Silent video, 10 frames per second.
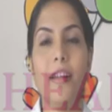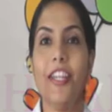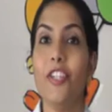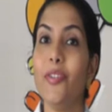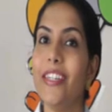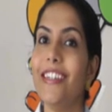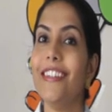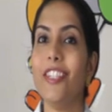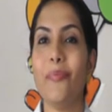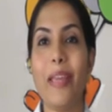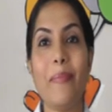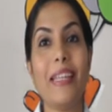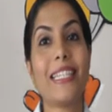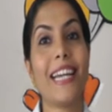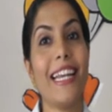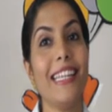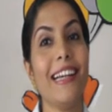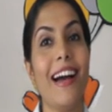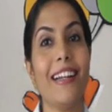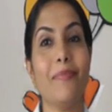You hear your baby's tiny
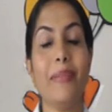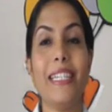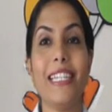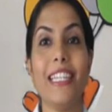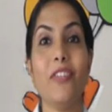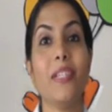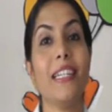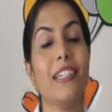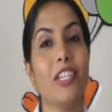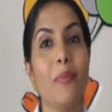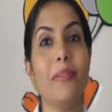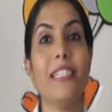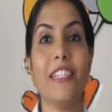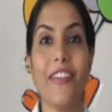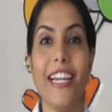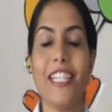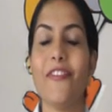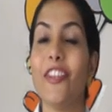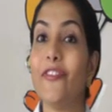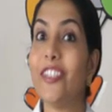heart beating using a Doppler device for
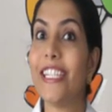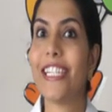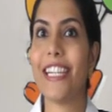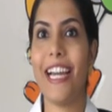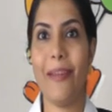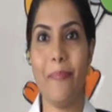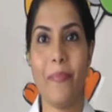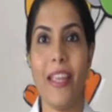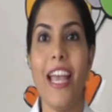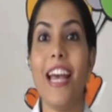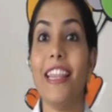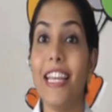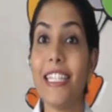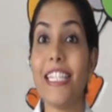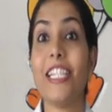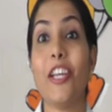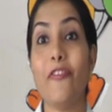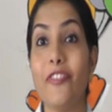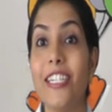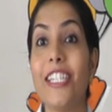the first time. This is your
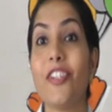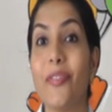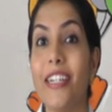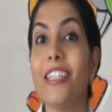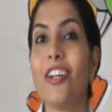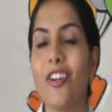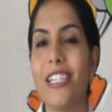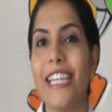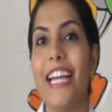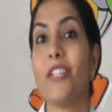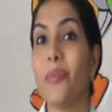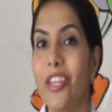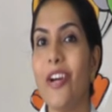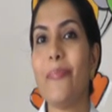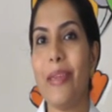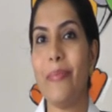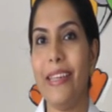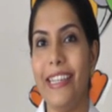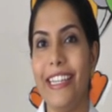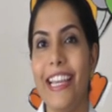first real contact with your baby.
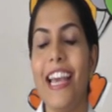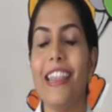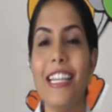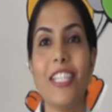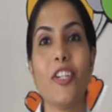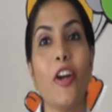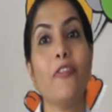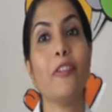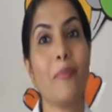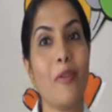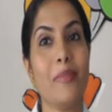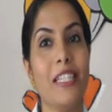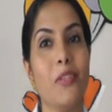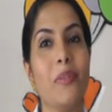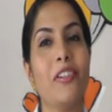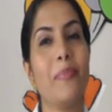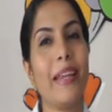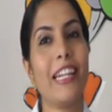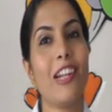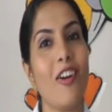This joyful moment will
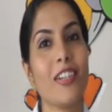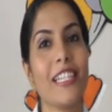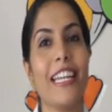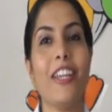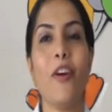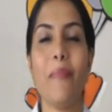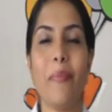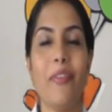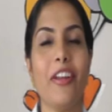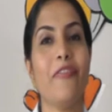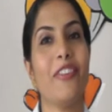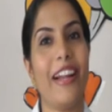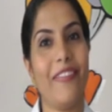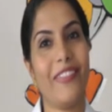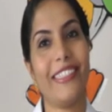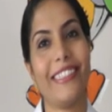remain locked in your memory forever.